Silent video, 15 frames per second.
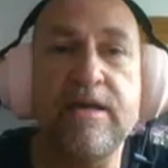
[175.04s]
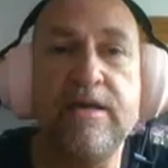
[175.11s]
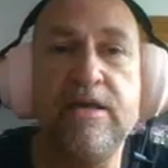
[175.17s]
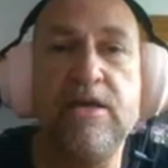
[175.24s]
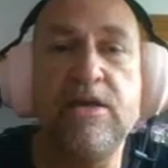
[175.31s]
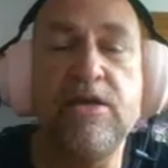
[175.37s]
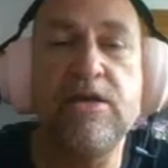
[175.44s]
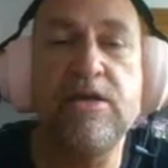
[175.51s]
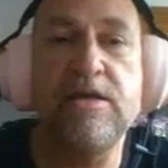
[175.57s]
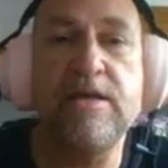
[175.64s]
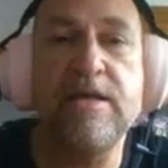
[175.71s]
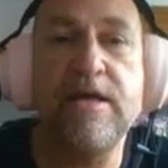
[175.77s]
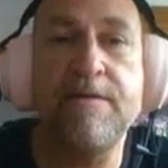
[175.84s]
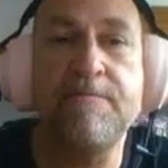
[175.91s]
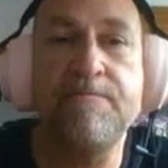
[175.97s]
you can,
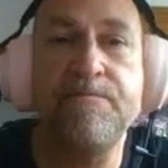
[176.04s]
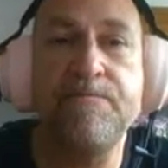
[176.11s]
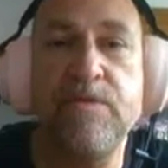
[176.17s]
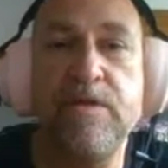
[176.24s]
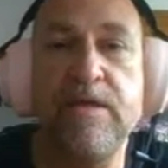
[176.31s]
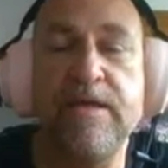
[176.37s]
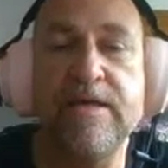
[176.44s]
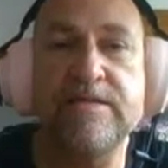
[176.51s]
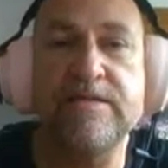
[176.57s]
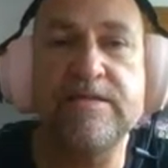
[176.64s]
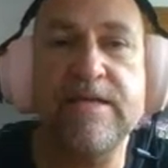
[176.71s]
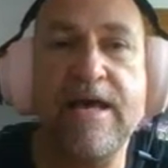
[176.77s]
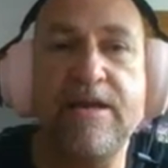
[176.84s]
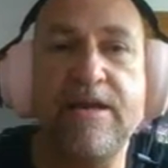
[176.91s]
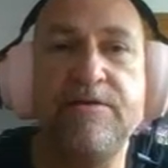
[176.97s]
um, get
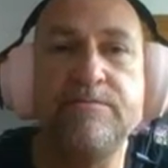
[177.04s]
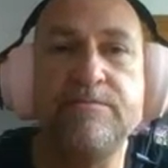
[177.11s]
started